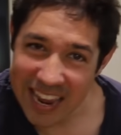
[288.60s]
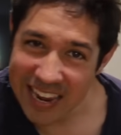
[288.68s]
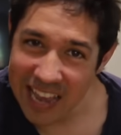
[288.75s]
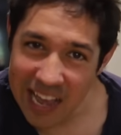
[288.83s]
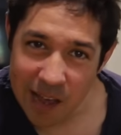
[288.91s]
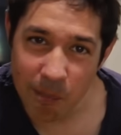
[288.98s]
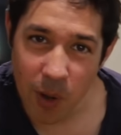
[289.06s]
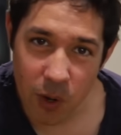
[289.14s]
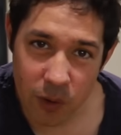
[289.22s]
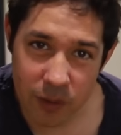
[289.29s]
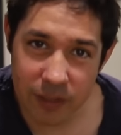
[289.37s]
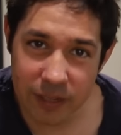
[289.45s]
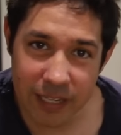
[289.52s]
AR
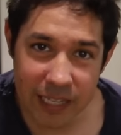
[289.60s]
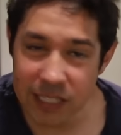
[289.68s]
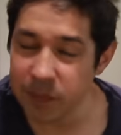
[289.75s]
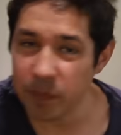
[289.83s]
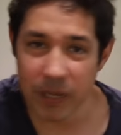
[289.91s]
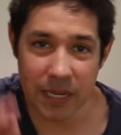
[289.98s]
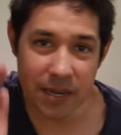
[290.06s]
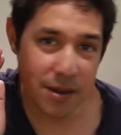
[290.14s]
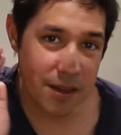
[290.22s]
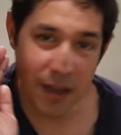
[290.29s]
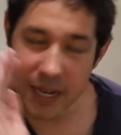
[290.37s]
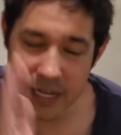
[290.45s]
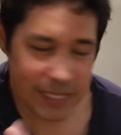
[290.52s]
mode gets me
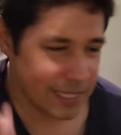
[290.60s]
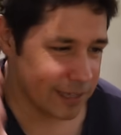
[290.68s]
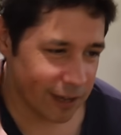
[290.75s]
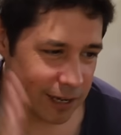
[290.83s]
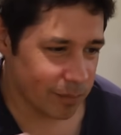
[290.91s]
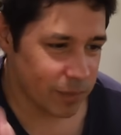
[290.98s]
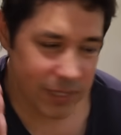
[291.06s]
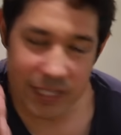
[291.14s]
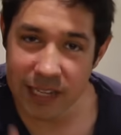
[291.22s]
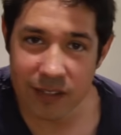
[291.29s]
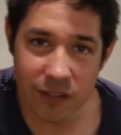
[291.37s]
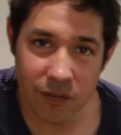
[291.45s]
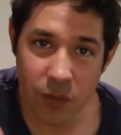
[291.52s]

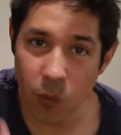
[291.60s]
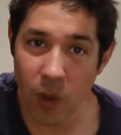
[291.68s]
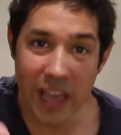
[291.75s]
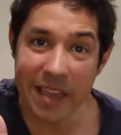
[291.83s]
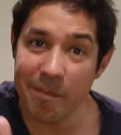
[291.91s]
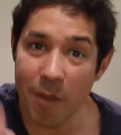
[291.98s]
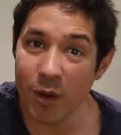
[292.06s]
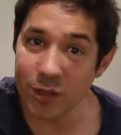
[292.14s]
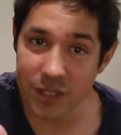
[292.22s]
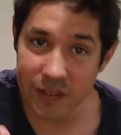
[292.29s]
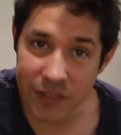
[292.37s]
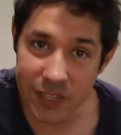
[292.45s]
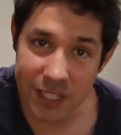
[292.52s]
99% of the way
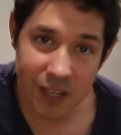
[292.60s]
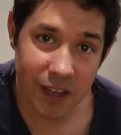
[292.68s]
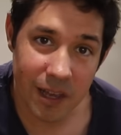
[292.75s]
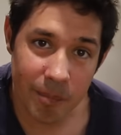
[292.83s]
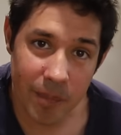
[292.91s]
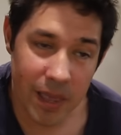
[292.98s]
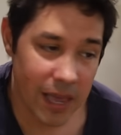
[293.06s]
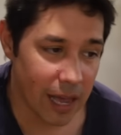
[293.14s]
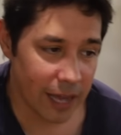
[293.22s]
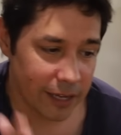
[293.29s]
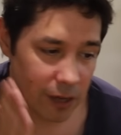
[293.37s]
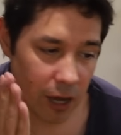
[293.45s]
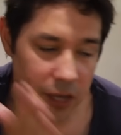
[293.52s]
most of the time.
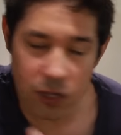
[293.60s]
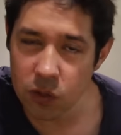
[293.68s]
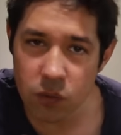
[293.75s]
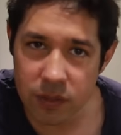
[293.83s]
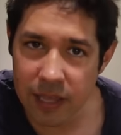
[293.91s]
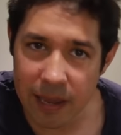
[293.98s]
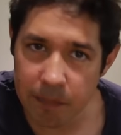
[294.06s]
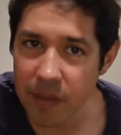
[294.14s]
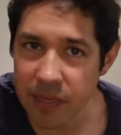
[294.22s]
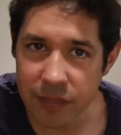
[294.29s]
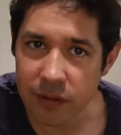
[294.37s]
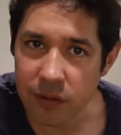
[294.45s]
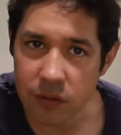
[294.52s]
I use that
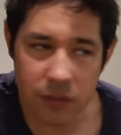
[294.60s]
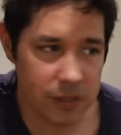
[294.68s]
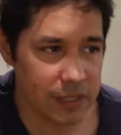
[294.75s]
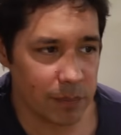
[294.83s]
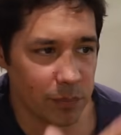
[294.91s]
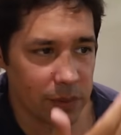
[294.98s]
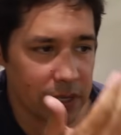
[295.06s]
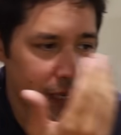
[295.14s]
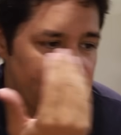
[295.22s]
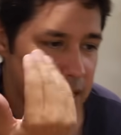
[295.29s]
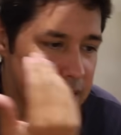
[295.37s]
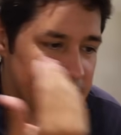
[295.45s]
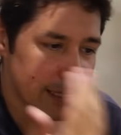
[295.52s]
method to
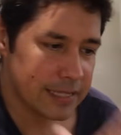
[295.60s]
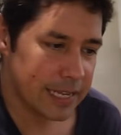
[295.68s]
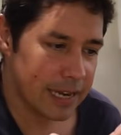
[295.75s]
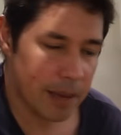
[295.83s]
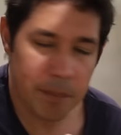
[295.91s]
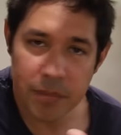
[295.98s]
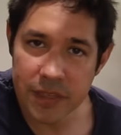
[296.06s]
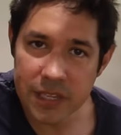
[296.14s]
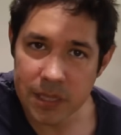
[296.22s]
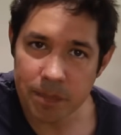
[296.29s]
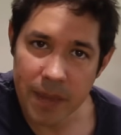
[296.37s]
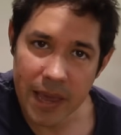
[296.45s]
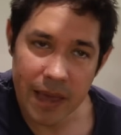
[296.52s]
simply set up
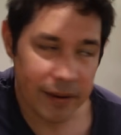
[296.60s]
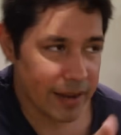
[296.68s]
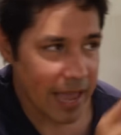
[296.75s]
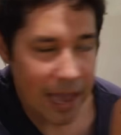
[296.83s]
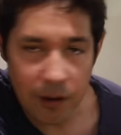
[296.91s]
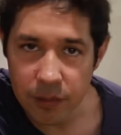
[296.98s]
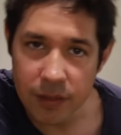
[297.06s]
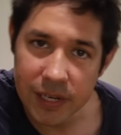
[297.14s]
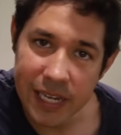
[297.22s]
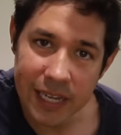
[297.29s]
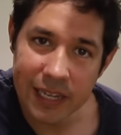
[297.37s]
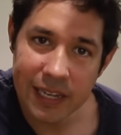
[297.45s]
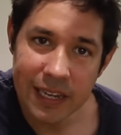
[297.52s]
this mount out on the
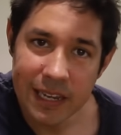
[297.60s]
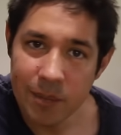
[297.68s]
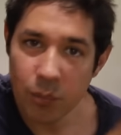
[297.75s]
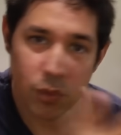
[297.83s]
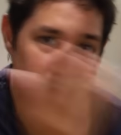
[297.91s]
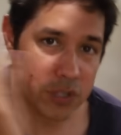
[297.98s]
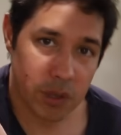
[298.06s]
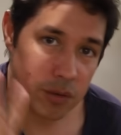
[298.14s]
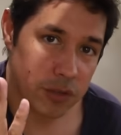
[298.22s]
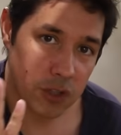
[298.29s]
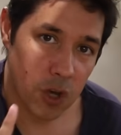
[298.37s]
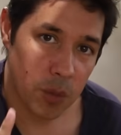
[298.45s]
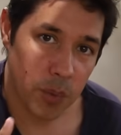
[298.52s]
deck, put a
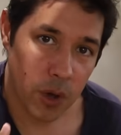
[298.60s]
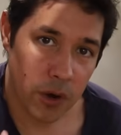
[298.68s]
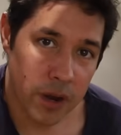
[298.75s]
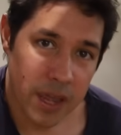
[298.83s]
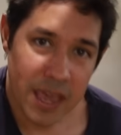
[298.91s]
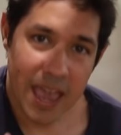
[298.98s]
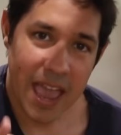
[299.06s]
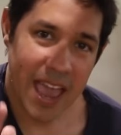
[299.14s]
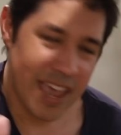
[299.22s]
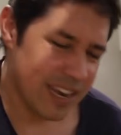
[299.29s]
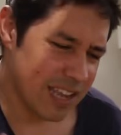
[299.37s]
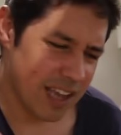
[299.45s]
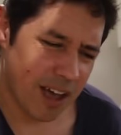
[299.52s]
solar scope on,
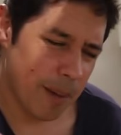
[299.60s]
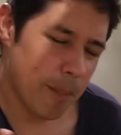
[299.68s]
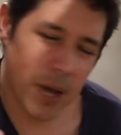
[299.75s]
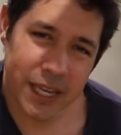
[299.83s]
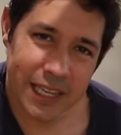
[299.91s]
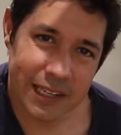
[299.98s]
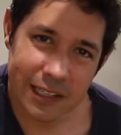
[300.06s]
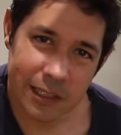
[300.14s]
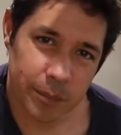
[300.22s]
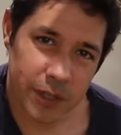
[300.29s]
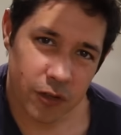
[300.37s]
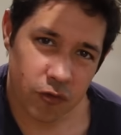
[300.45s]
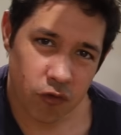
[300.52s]
and I might get a
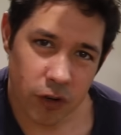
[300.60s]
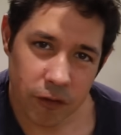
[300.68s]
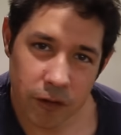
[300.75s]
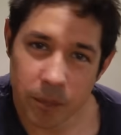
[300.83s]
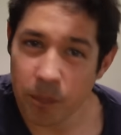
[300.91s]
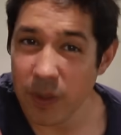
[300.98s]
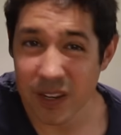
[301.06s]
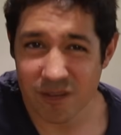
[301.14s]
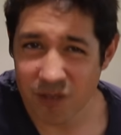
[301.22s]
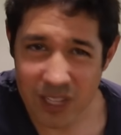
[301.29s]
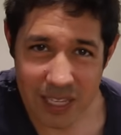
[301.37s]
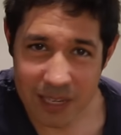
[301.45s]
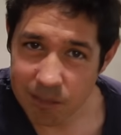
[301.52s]
little bit of drift, but
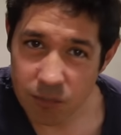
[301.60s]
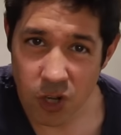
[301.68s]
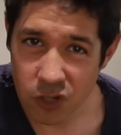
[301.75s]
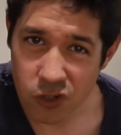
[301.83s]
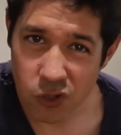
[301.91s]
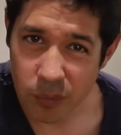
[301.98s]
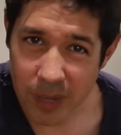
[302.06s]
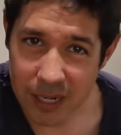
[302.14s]
really not too